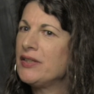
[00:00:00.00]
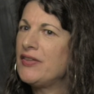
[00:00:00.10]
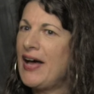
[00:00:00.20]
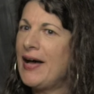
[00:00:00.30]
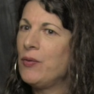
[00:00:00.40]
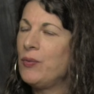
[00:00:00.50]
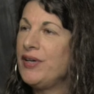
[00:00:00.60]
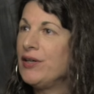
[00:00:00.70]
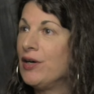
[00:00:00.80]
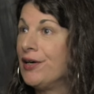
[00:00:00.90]
That
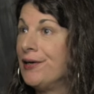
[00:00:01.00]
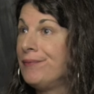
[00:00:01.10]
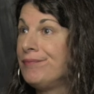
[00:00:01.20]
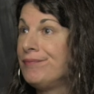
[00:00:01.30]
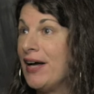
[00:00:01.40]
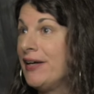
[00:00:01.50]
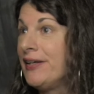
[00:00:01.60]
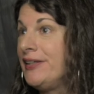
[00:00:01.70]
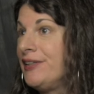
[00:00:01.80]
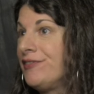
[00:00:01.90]
we are not
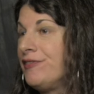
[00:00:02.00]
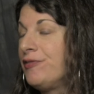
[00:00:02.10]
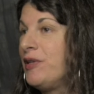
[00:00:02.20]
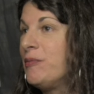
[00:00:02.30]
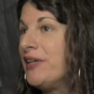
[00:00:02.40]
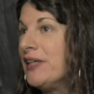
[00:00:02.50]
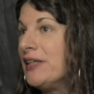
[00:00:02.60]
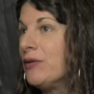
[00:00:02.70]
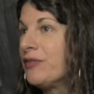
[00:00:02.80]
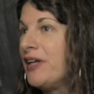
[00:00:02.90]
any different from anybody
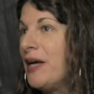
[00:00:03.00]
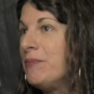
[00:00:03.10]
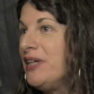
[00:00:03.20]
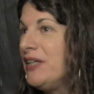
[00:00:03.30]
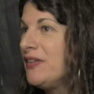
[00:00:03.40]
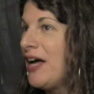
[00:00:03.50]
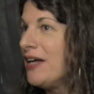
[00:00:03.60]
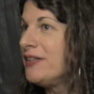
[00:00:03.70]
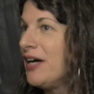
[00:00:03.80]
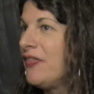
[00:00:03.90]
else. And I mean
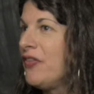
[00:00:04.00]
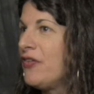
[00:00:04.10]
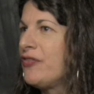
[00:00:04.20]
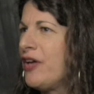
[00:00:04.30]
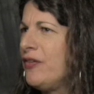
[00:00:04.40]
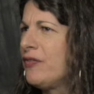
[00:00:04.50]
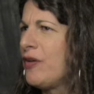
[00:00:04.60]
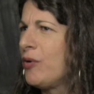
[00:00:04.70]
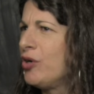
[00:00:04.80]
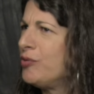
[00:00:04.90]
that not in the sense
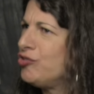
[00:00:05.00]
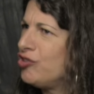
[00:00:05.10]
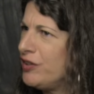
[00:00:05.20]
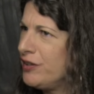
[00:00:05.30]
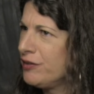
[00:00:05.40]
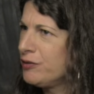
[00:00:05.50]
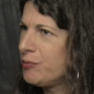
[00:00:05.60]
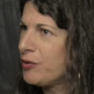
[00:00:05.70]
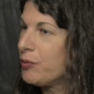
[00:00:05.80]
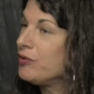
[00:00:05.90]
that we're homogeneous,
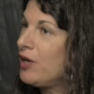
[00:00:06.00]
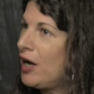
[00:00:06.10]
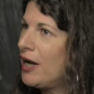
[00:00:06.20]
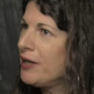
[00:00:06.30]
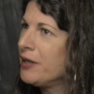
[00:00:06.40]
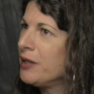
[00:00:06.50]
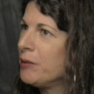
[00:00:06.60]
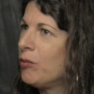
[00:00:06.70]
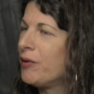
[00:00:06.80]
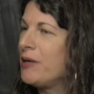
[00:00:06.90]
because we're not.
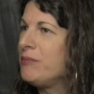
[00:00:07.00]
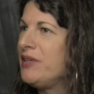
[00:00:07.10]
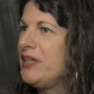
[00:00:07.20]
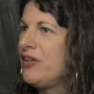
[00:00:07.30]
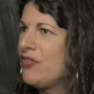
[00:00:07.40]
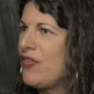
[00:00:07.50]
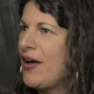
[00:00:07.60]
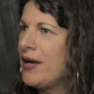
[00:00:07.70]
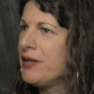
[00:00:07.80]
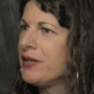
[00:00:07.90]
What I mean is
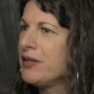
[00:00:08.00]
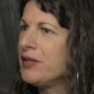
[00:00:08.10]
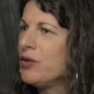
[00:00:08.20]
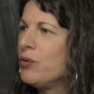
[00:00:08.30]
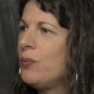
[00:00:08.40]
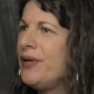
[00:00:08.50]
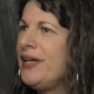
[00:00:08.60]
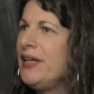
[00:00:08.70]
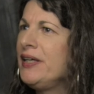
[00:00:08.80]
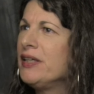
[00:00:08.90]
that
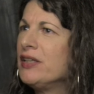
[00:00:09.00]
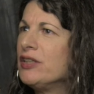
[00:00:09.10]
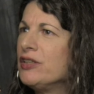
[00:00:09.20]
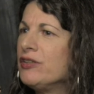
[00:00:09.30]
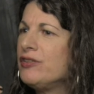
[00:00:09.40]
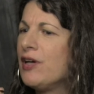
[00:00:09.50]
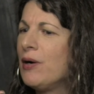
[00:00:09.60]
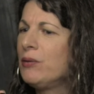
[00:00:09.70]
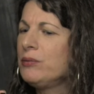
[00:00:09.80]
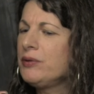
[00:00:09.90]
we
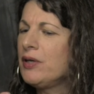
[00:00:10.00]
don't.